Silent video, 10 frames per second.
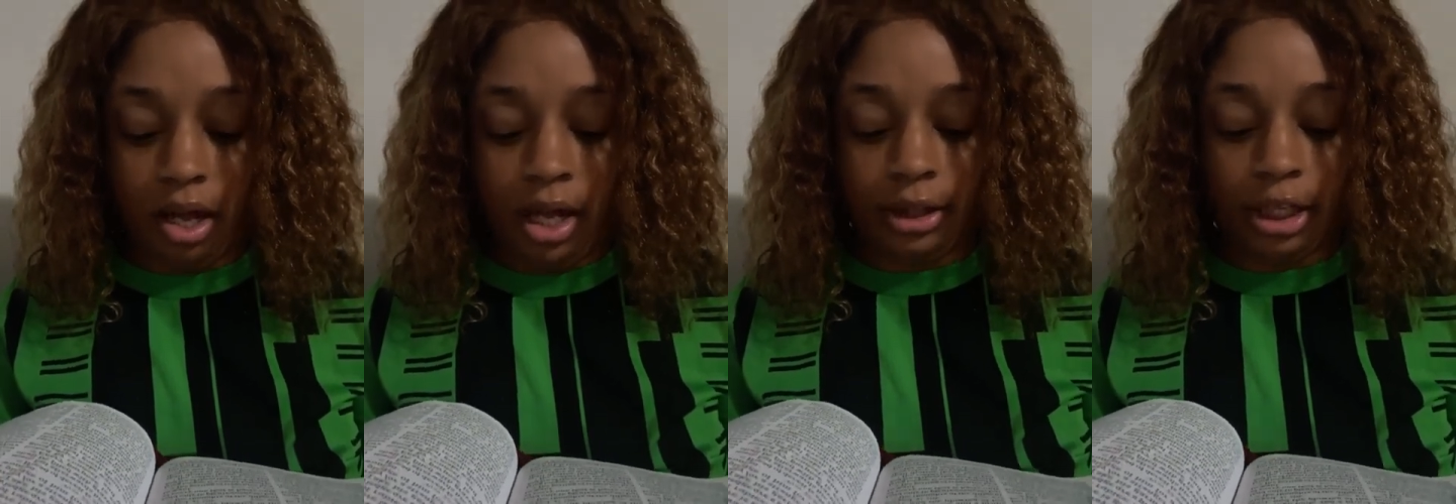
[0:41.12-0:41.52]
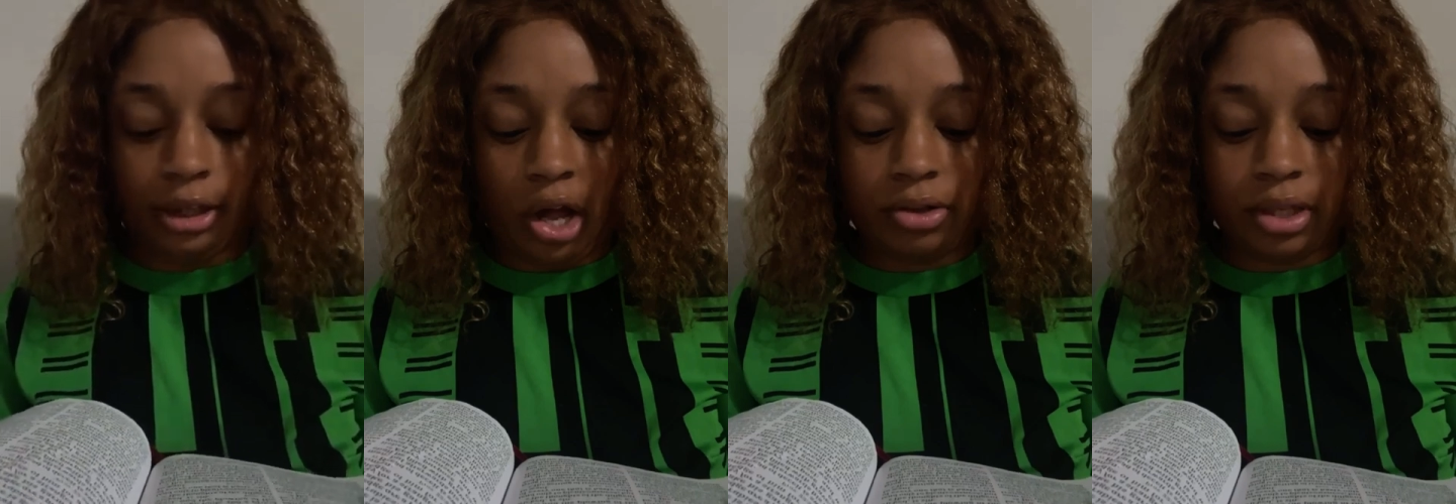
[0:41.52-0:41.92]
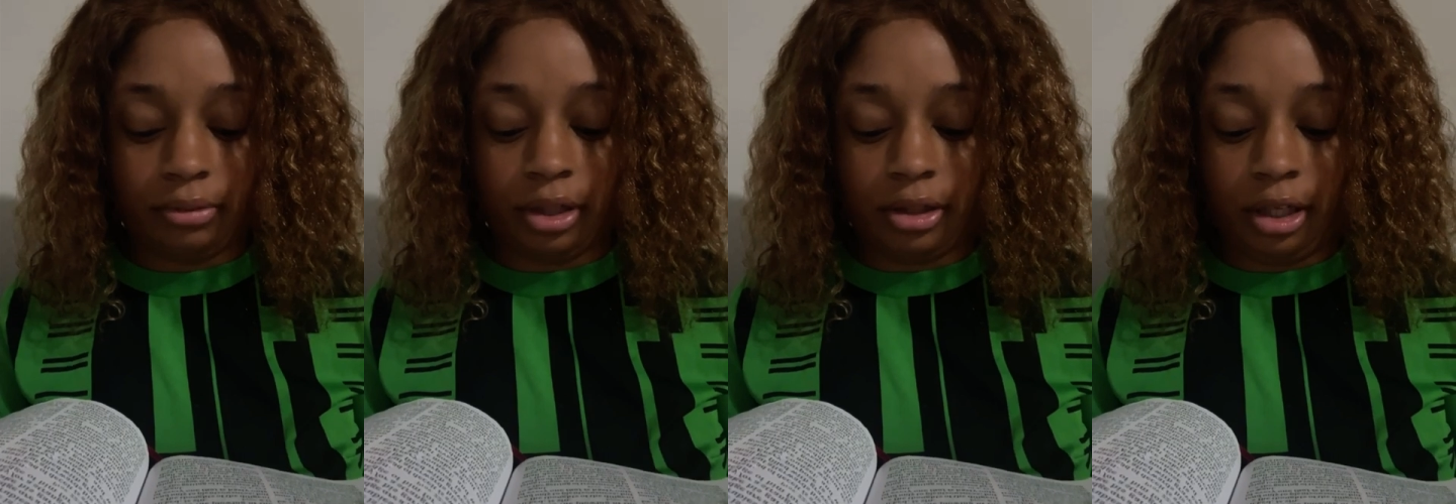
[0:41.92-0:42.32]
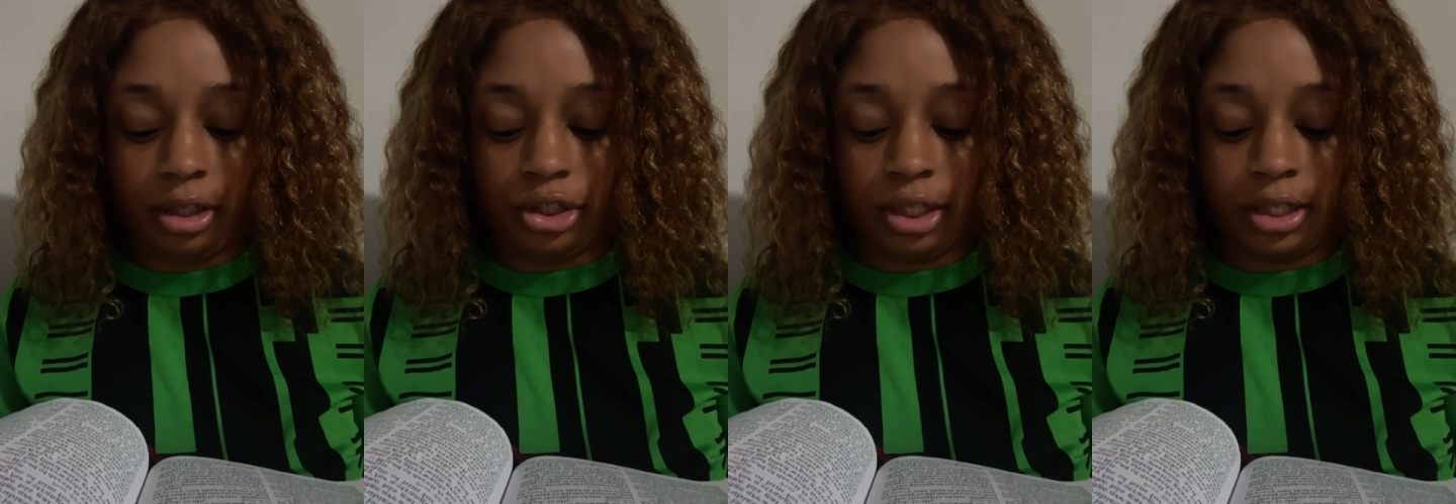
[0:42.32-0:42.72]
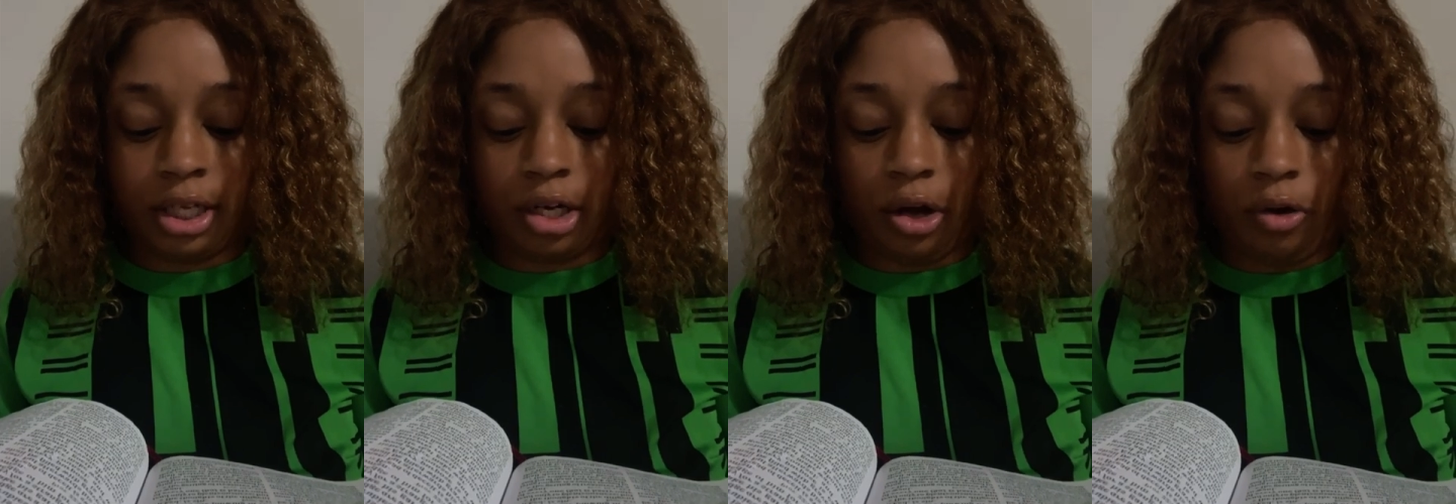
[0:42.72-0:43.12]
The thoughts of the diligent
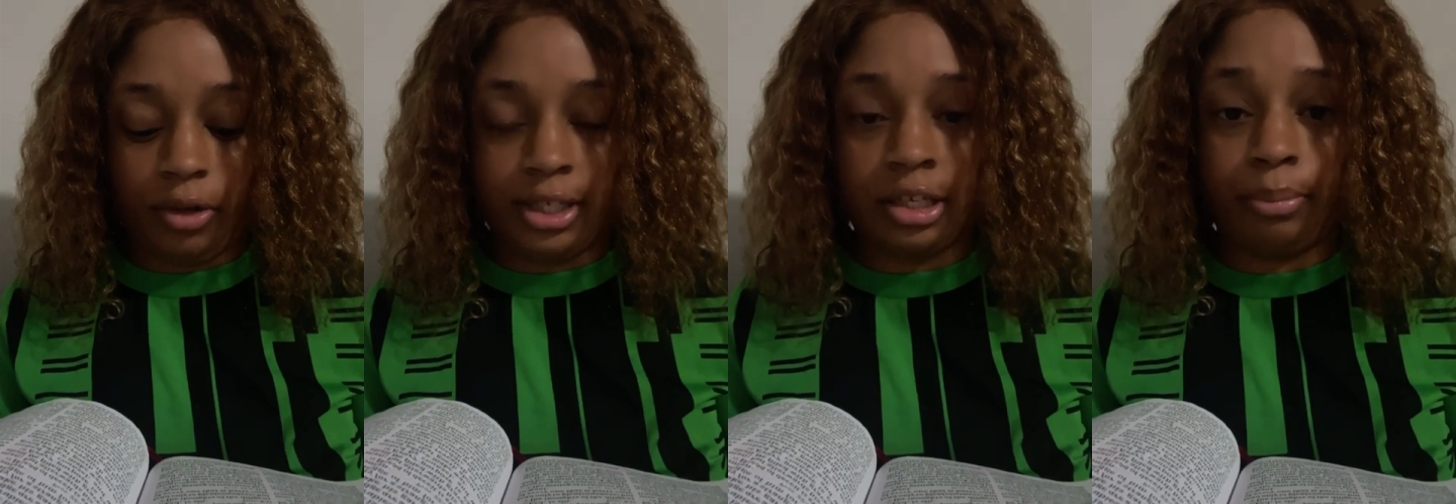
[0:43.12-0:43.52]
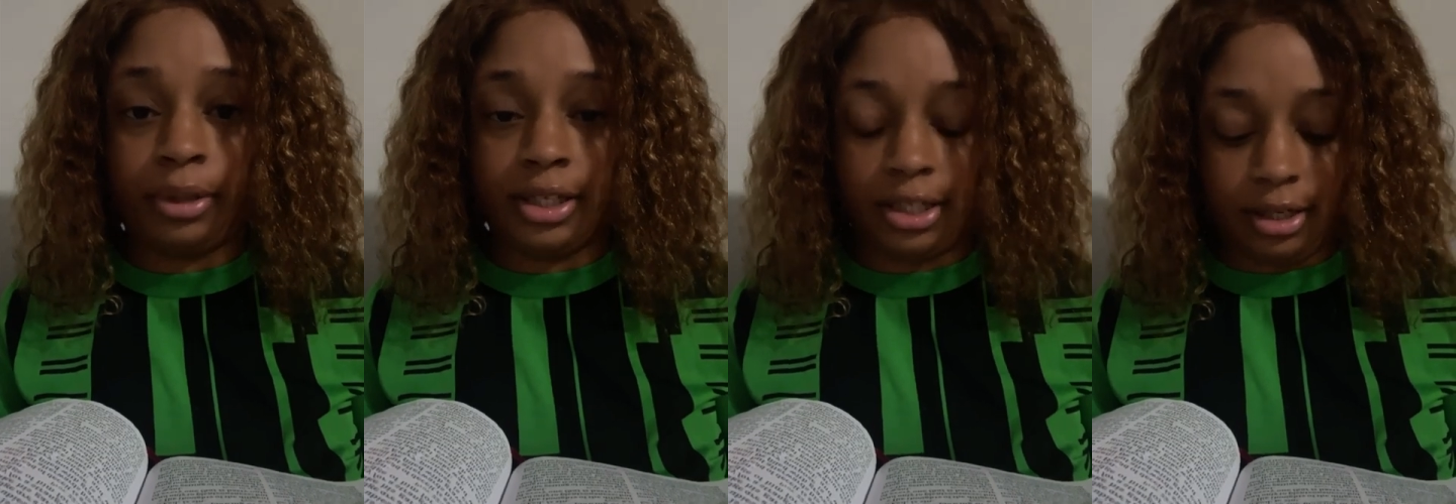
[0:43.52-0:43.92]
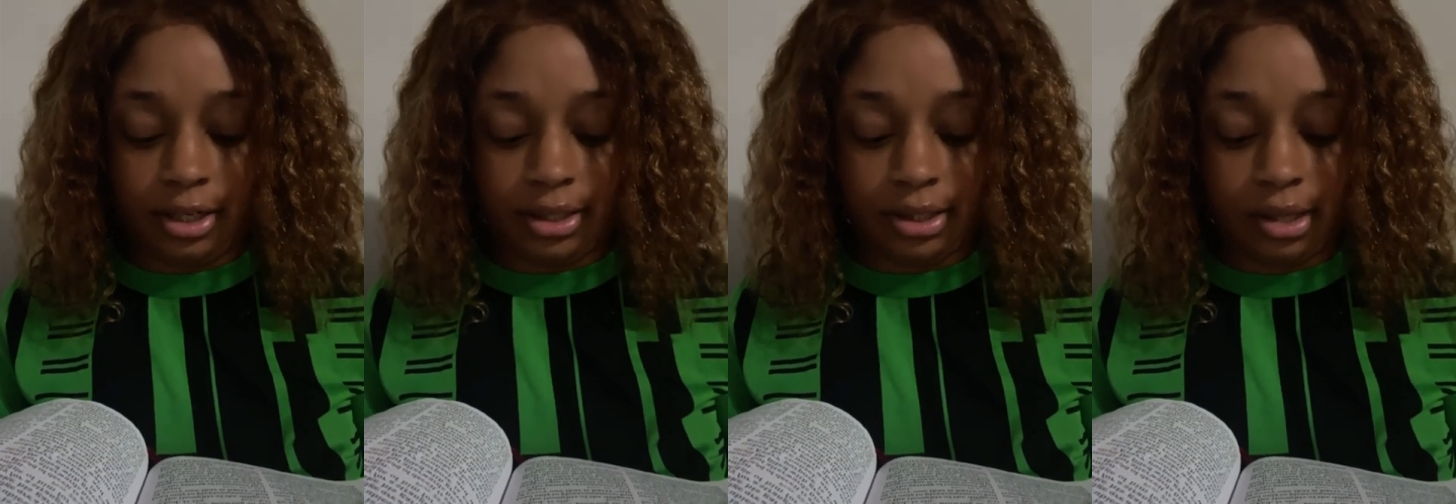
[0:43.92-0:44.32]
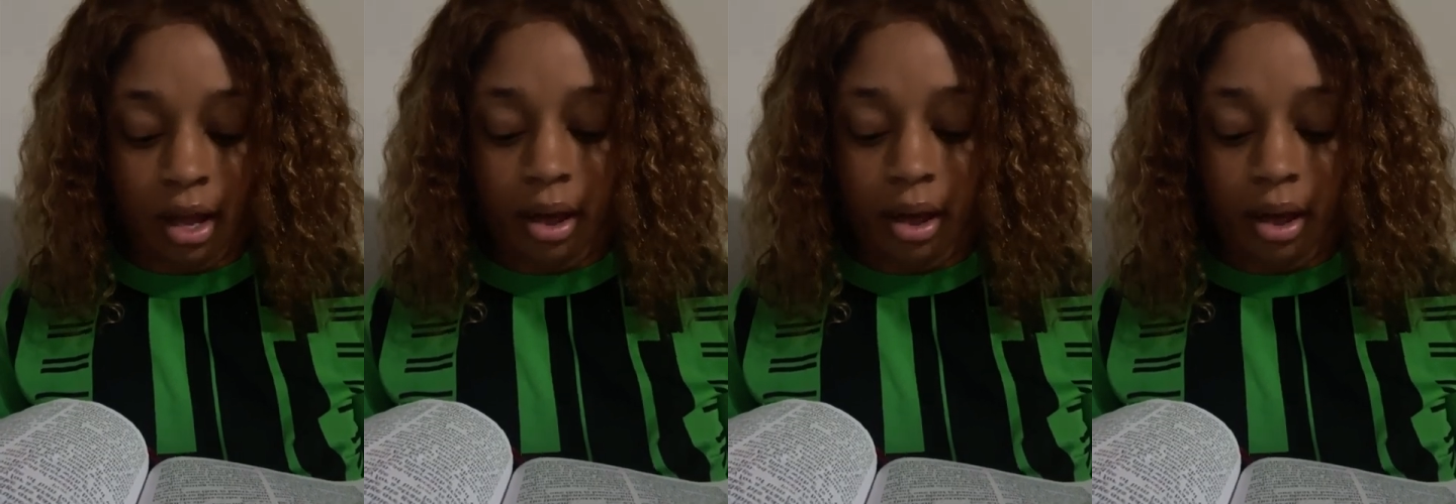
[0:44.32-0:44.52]
tend only to plenteousness,